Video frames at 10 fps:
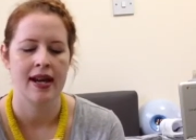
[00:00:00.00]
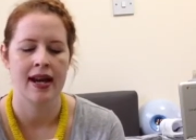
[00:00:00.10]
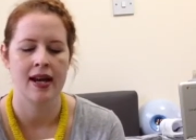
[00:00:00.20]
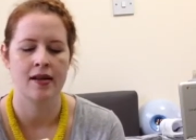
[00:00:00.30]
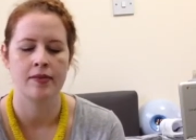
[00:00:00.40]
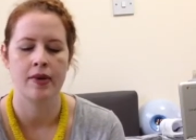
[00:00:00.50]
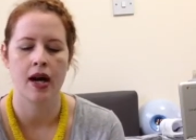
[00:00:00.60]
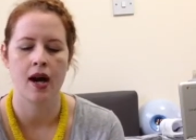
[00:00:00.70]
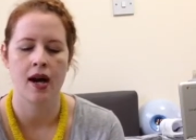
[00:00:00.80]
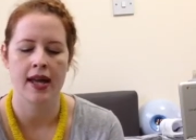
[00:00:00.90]
Um,
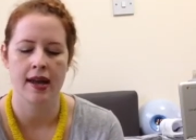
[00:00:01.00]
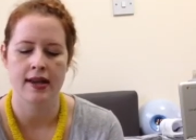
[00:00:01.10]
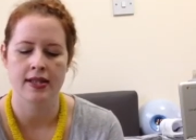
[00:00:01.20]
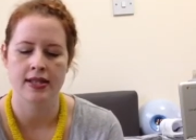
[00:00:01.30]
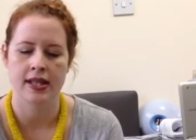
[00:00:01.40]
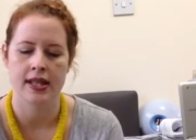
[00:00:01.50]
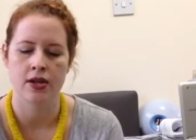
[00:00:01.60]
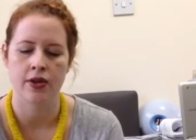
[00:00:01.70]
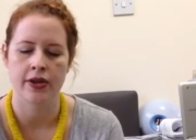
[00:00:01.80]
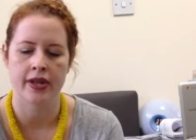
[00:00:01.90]
I actually
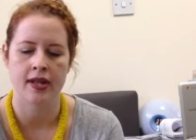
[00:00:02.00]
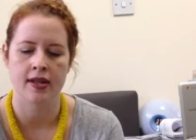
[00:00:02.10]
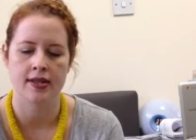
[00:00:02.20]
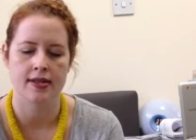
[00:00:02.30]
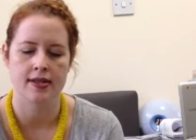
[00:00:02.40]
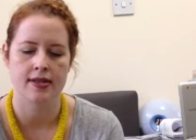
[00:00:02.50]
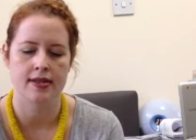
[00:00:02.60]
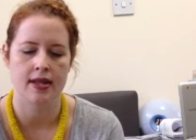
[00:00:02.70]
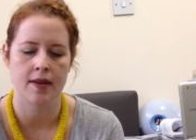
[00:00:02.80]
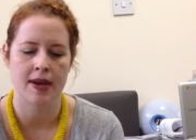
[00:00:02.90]
got
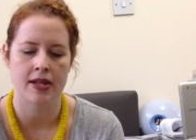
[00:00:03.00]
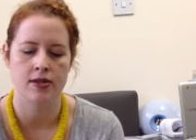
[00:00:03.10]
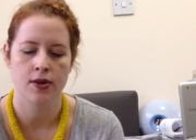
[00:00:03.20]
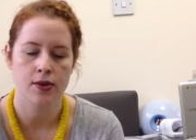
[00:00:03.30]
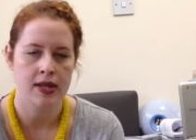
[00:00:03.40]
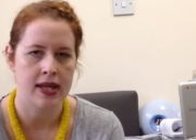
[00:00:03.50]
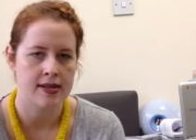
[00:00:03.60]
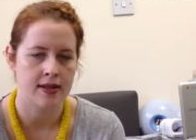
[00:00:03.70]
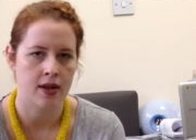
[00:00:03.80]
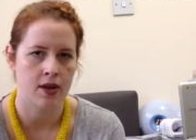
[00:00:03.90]
this about two
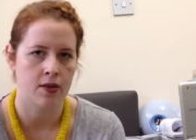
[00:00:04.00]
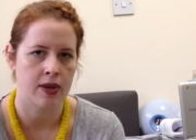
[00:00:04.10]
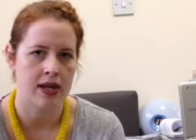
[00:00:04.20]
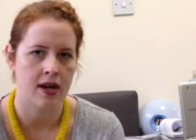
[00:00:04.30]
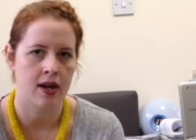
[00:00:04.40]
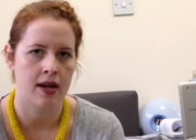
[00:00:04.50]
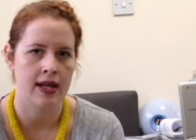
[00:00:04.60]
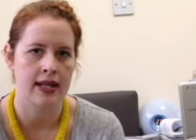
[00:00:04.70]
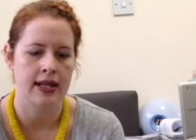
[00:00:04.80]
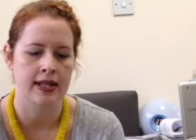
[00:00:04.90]
years ago when
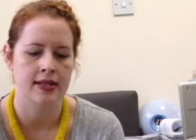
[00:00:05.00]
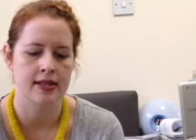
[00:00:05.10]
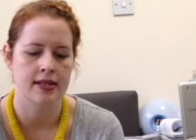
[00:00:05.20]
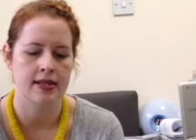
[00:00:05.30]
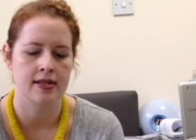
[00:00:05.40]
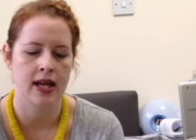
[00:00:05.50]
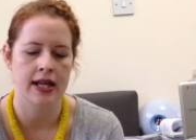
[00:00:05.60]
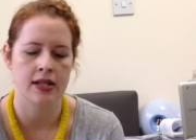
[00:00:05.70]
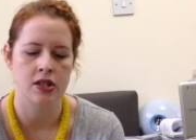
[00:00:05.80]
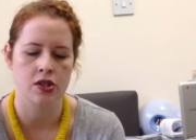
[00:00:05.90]
I
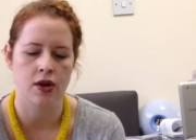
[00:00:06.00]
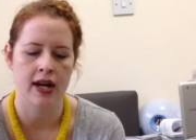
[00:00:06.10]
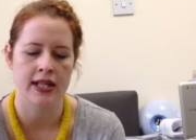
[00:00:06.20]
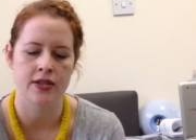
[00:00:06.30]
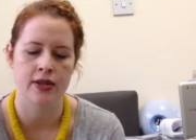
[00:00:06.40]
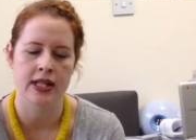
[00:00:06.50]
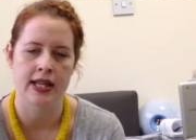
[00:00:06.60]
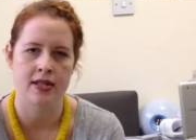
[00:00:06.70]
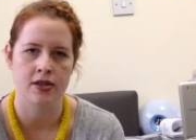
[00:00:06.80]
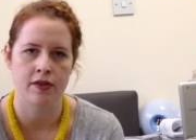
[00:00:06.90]
decided to try doing
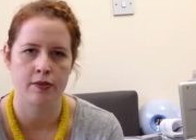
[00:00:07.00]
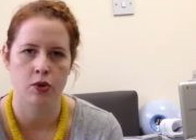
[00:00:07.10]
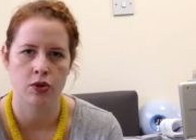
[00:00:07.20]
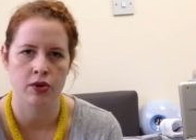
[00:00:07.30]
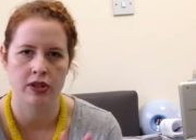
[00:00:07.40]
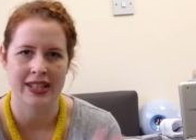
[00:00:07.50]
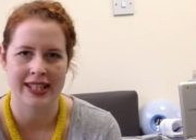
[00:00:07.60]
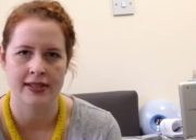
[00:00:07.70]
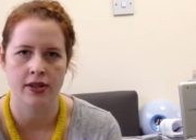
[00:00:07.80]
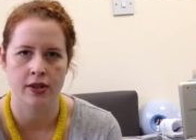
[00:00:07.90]
a sort of more
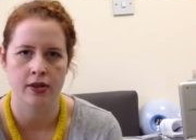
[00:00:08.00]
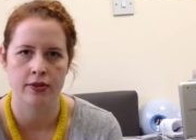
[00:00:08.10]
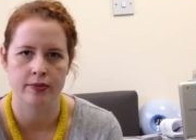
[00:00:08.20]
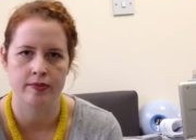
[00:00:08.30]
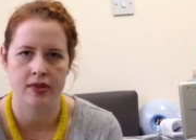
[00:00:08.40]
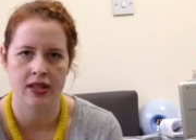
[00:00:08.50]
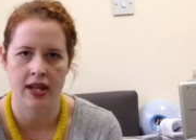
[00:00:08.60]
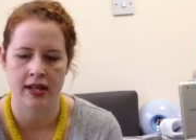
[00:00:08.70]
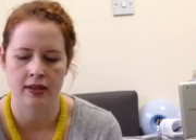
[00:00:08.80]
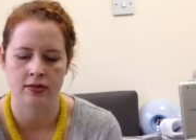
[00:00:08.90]
keto
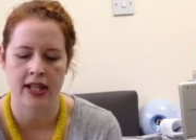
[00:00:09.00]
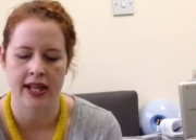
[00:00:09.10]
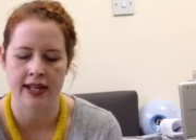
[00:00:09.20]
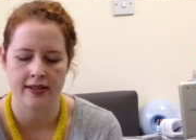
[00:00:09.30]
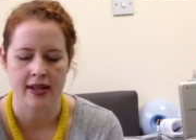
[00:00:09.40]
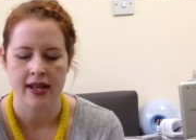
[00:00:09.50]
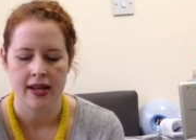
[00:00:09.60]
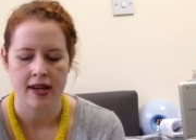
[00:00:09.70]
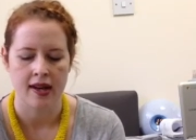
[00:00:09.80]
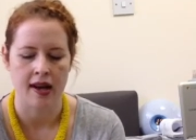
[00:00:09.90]
style diet.
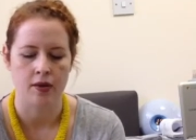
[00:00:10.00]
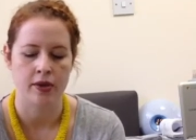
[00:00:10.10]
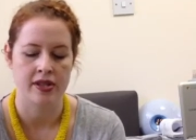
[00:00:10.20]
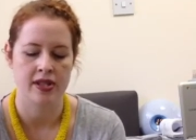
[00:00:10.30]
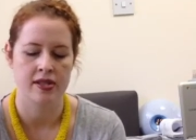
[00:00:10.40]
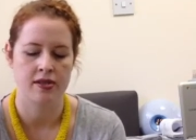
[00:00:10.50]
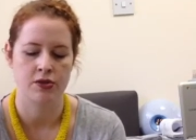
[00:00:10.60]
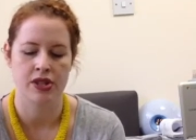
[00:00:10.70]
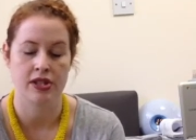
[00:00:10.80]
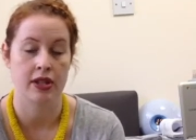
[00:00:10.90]
Uh, which is
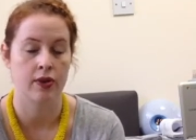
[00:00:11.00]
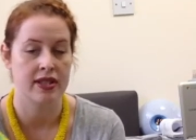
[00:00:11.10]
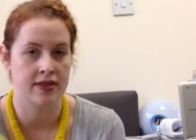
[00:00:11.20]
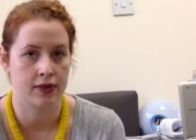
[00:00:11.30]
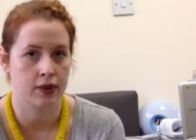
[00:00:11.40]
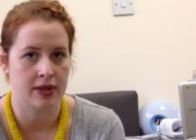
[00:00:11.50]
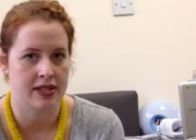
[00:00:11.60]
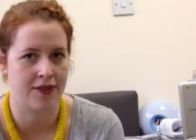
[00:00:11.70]
traditionally quite difficult as a